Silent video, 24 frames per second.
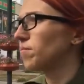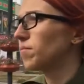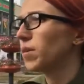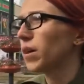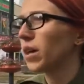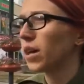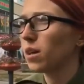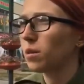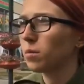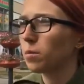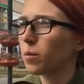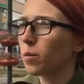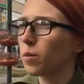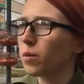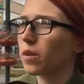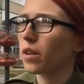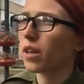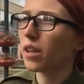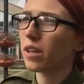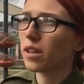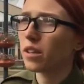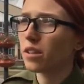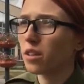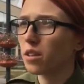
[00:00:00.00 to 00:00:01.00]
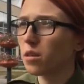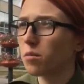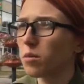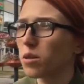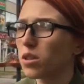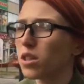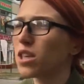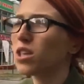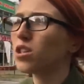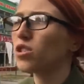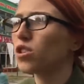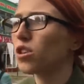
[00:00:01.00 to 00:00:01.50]
help with any
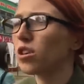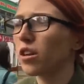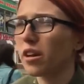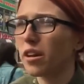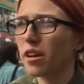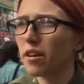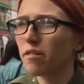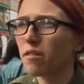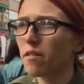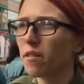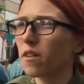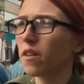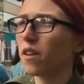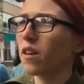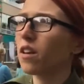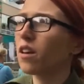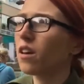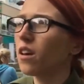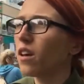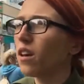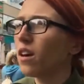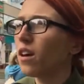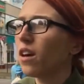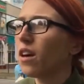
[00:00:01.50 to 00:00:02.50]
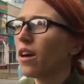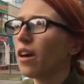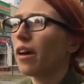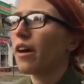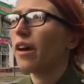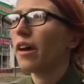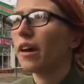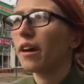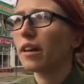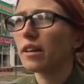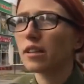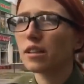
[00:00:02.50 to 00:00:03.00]
documentation and everything.
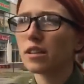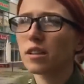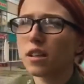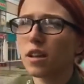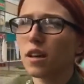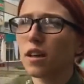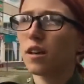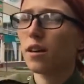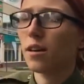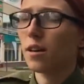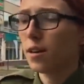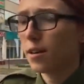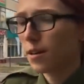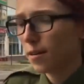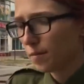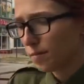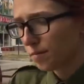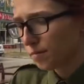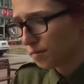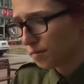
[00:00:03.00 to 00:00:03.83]
And uh,